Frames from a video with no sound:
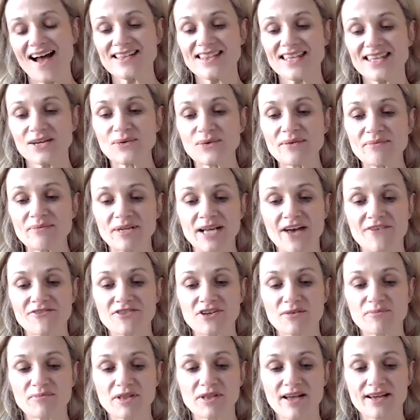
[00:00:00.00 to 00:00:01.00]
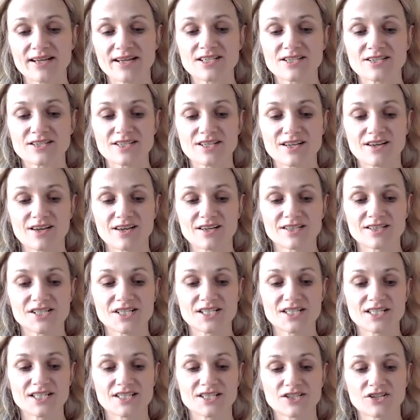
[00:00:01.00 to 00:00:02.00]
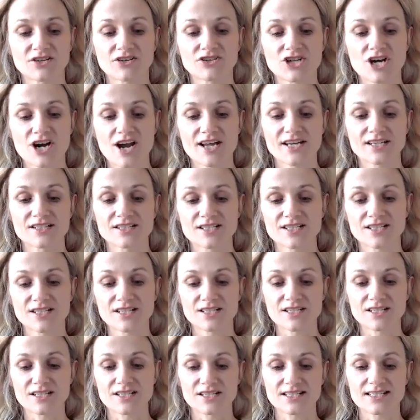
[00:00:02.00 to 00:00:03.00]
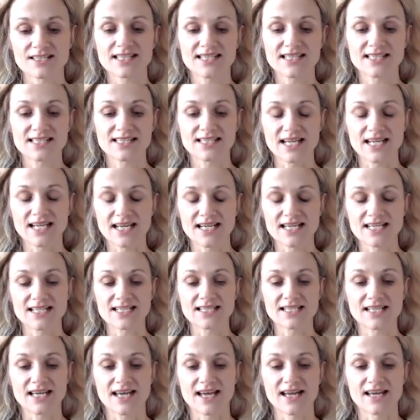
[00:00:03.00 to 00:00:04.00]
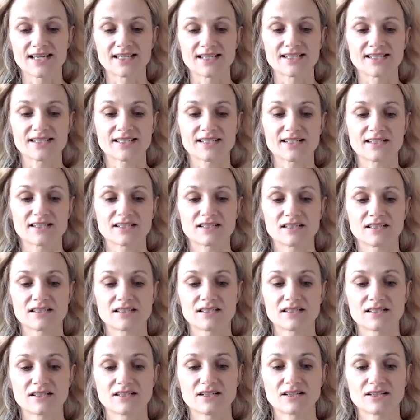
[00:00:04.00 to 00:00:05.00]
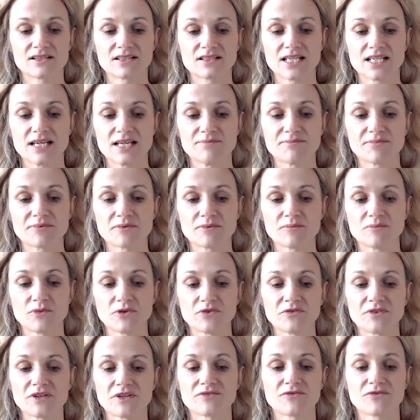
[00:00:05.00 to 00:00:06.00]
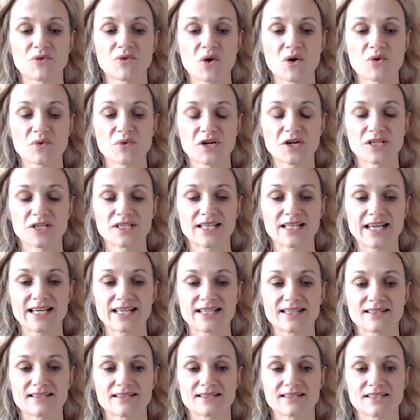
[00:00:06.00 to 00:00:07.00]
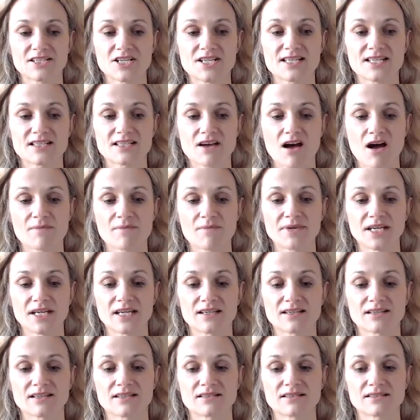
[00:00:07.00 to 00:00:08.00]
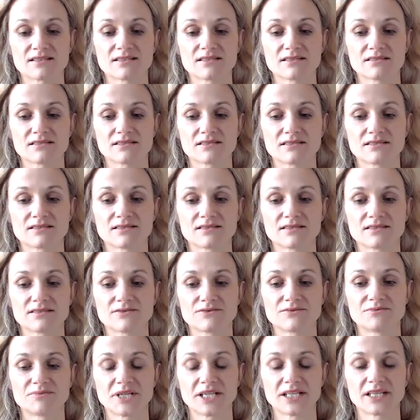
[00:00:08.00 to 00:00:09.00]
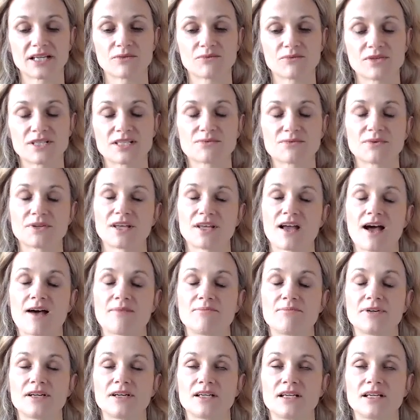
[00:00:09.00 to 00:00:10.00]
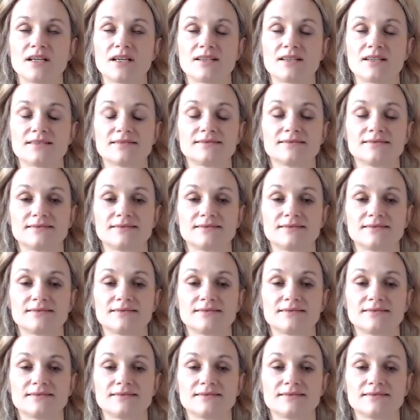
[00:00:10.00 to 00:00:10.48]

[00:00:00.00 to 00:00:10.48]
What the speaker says: I think women have their blinders on, just trying to sustain and keep moving forward, that just stopping and being like, what's really happening here?